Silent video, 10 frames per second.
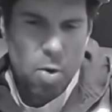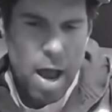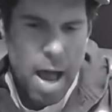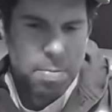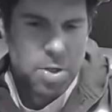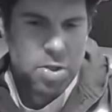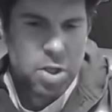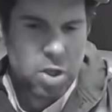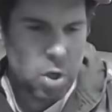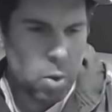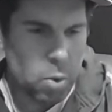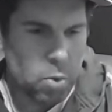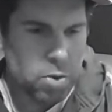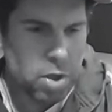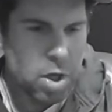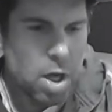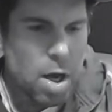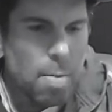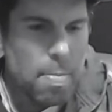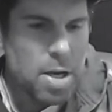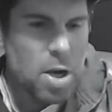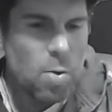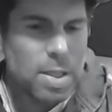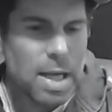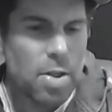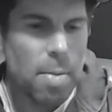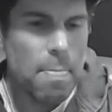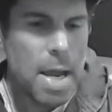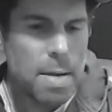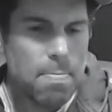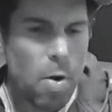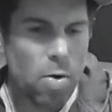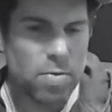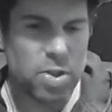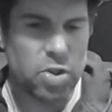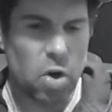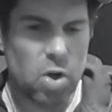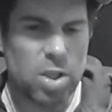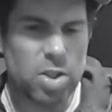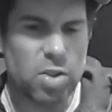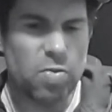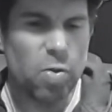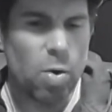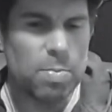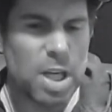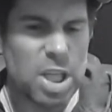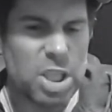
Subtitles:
Perhaps it's the cold, but notice how the main part of the star cluster forms a